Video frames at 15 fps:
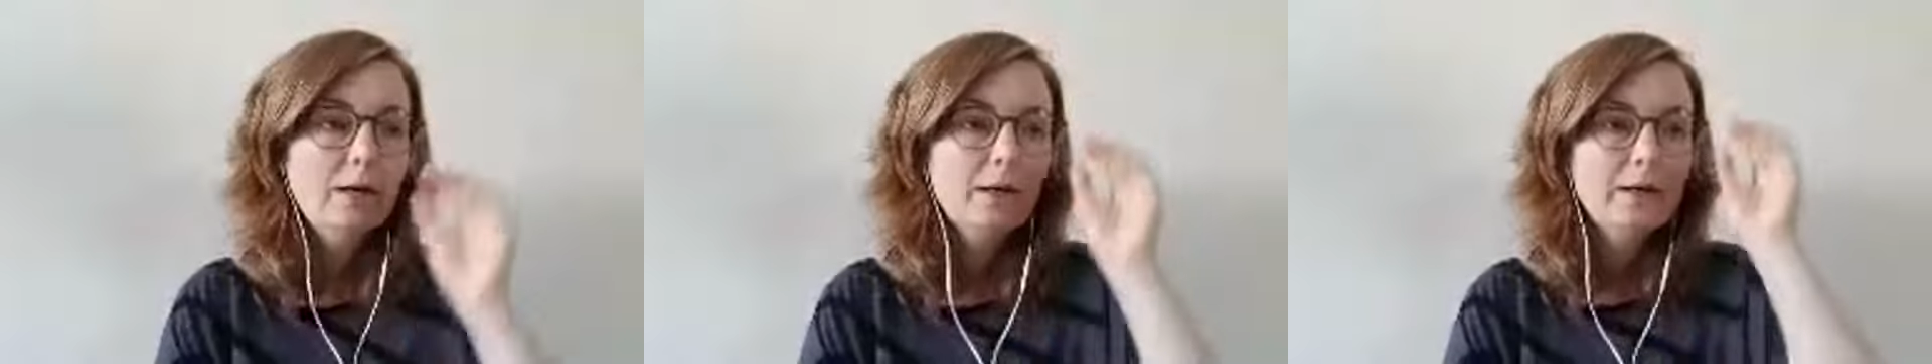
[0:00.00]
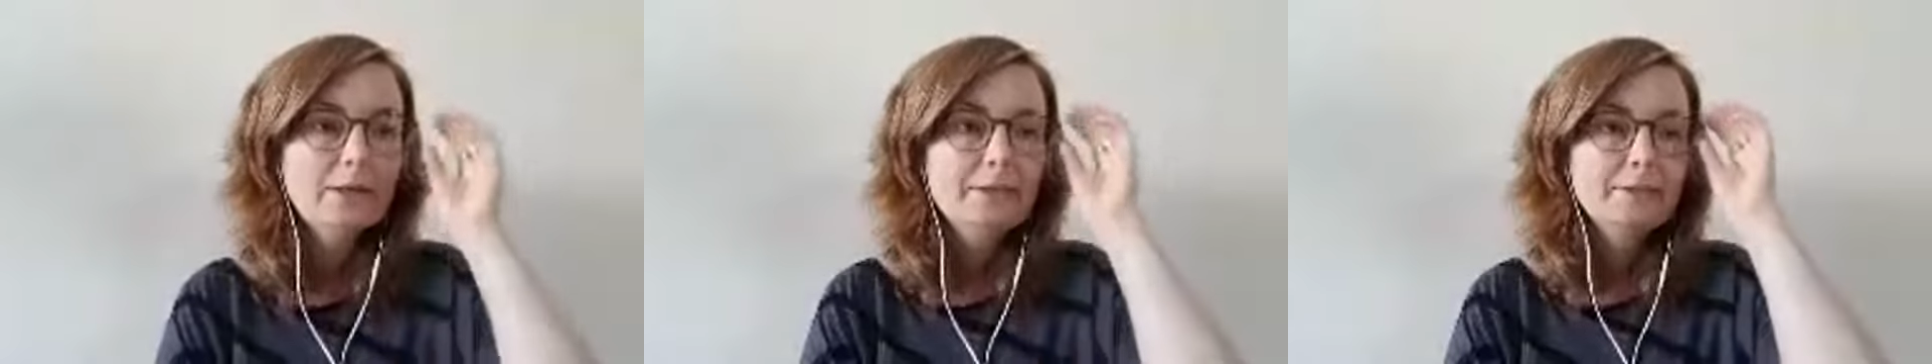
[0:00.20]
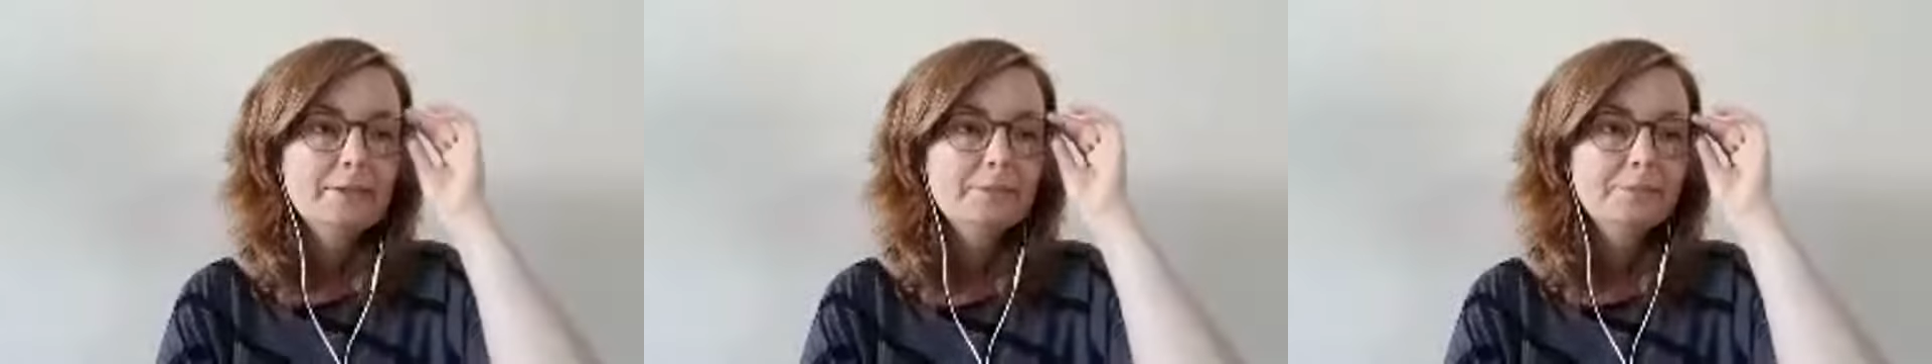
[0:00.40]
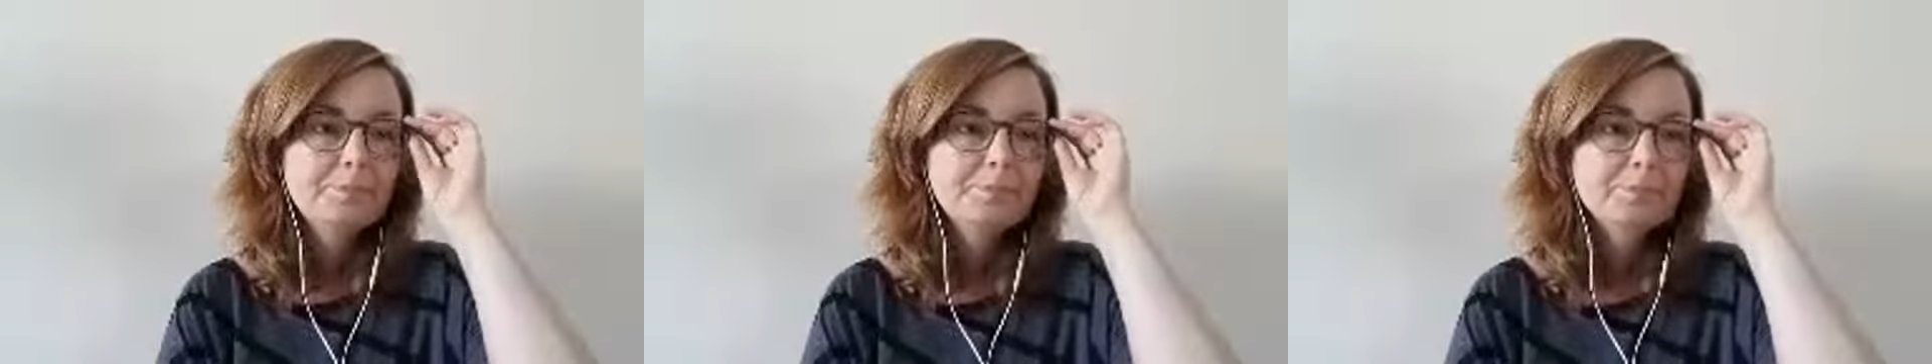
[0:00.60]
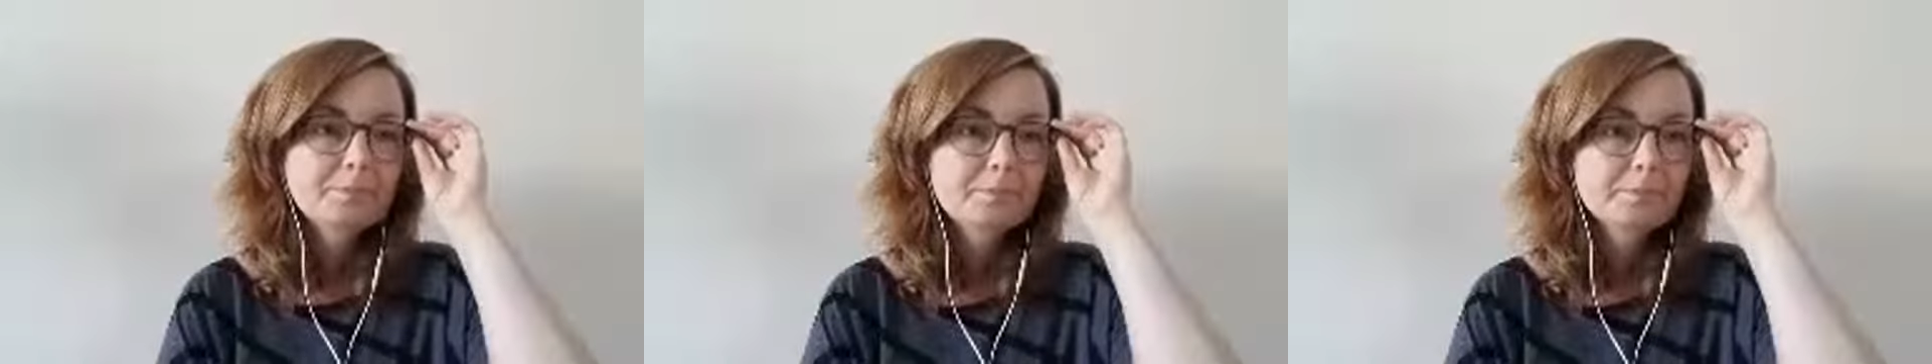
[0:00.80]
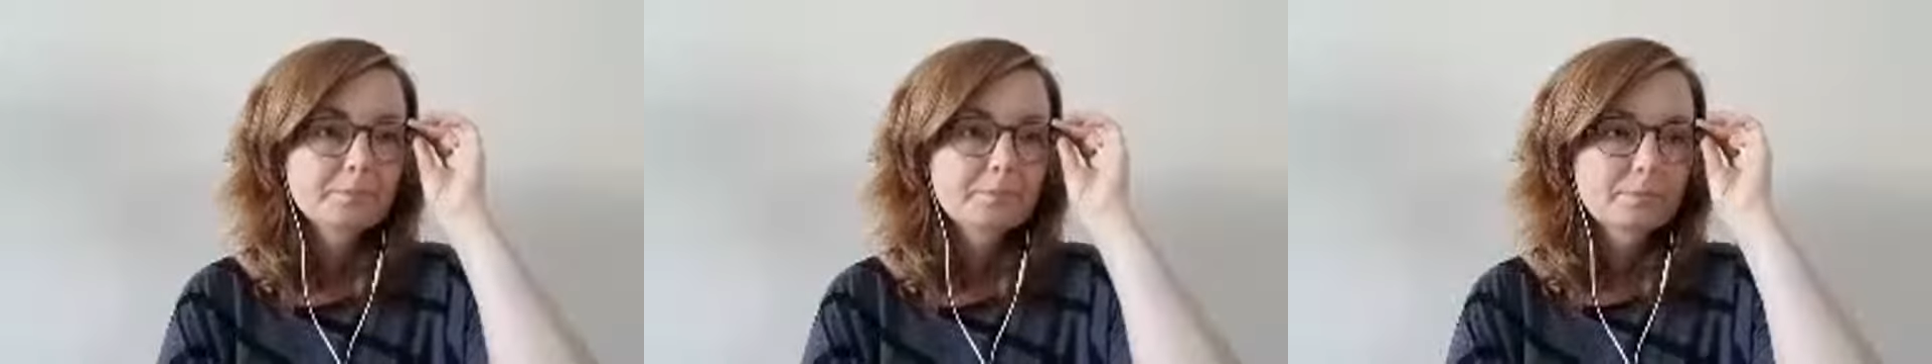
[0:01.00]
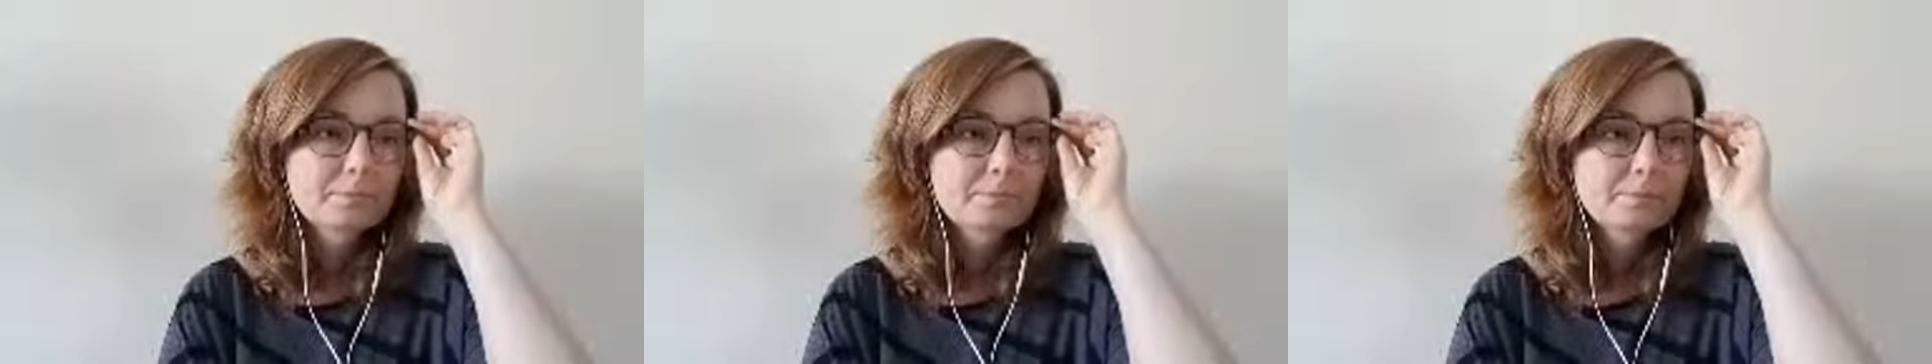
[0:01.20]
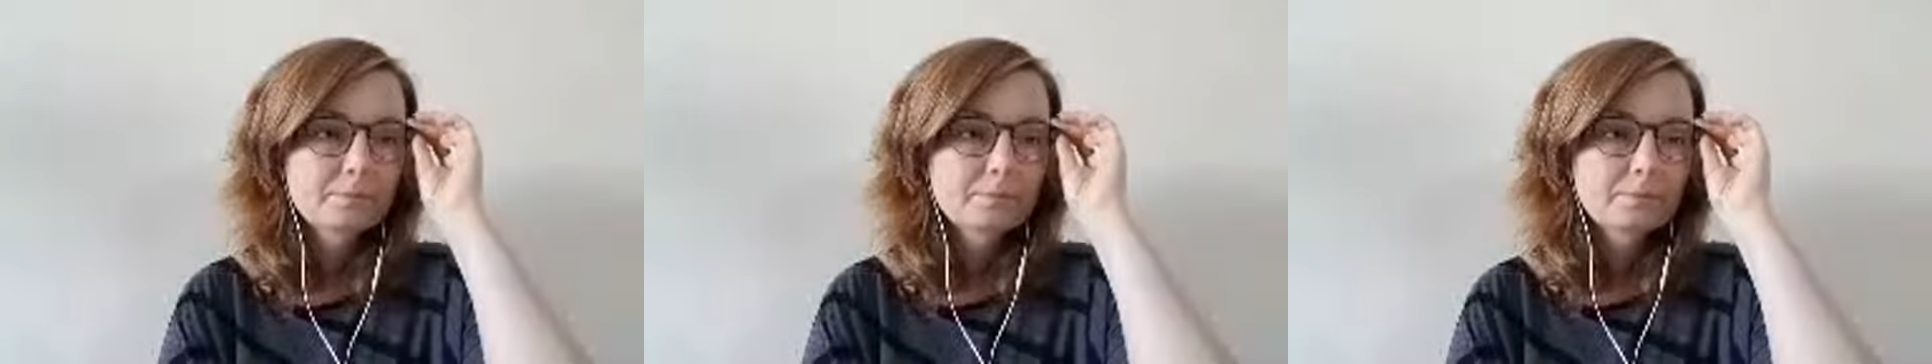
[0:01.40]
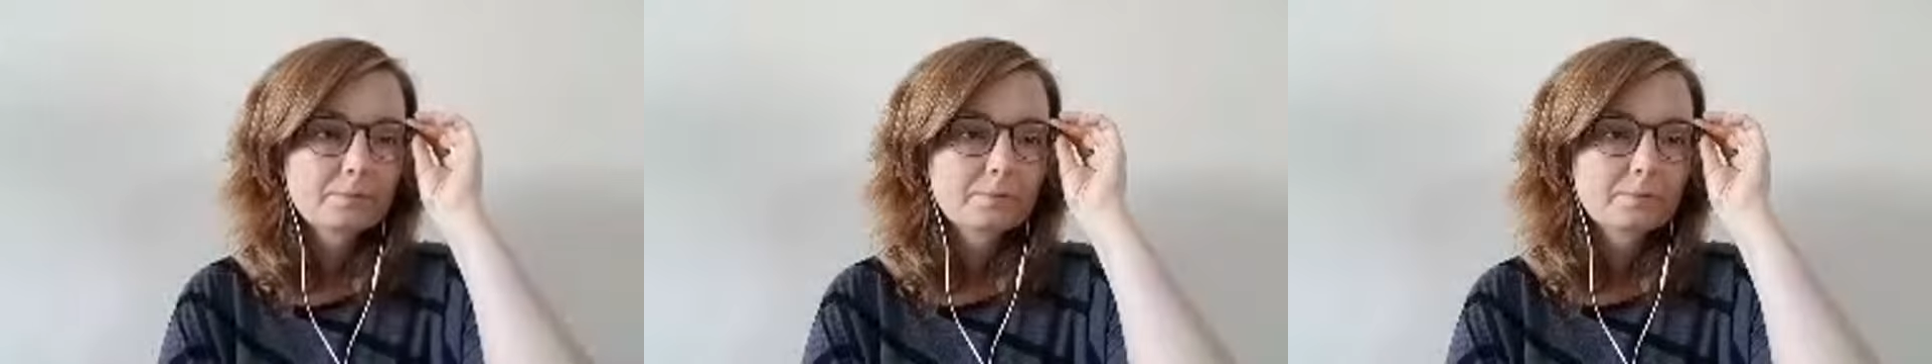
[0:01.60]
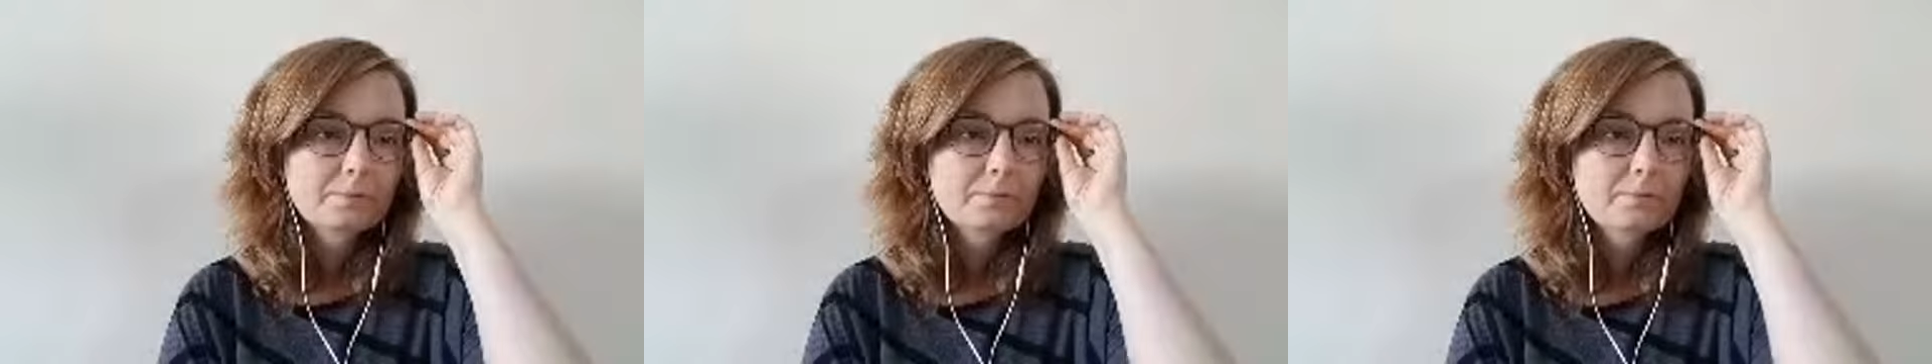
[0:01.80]
Um,
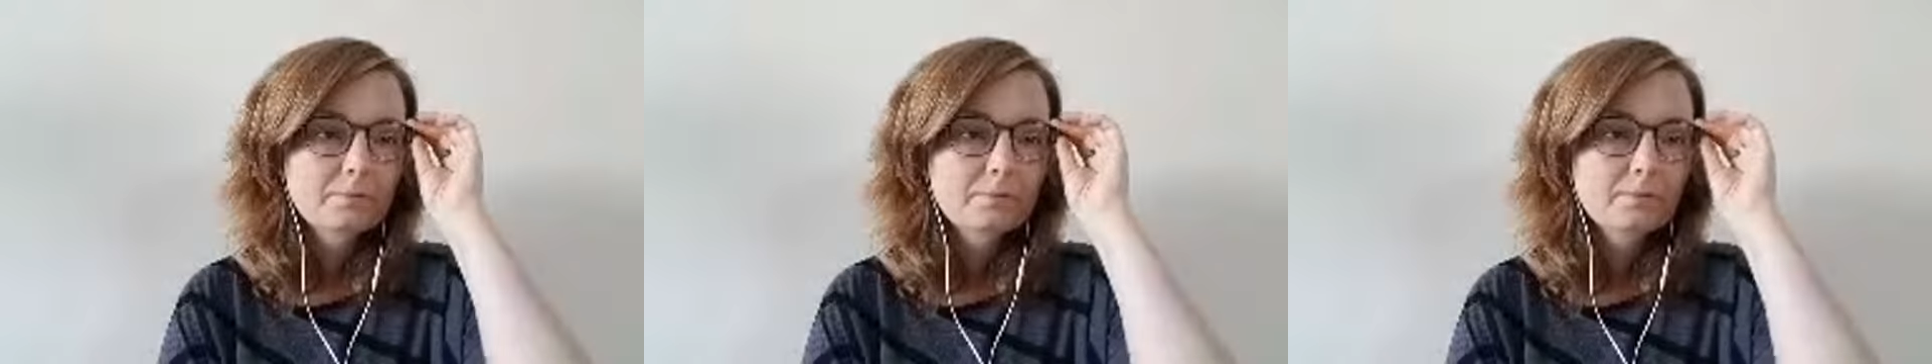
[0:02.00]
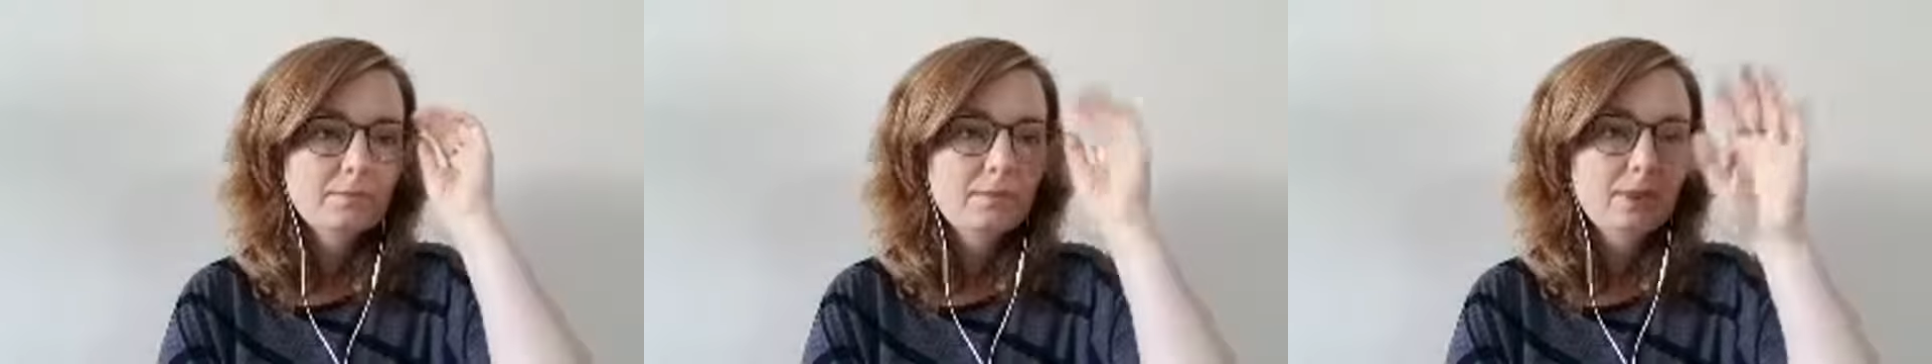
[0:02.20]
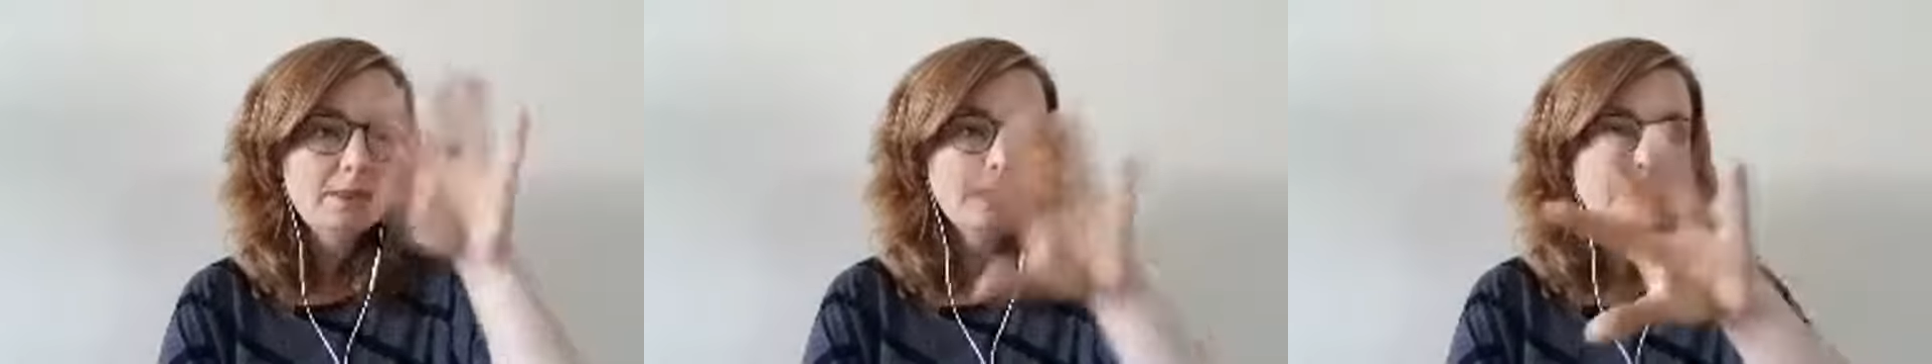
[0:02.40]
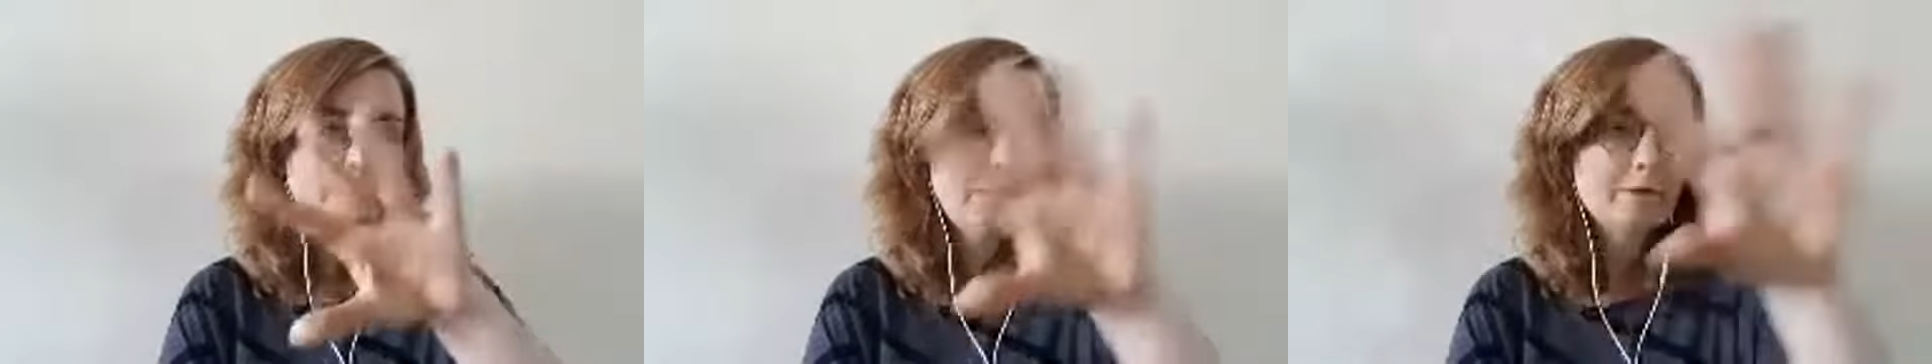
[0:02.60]
yeah,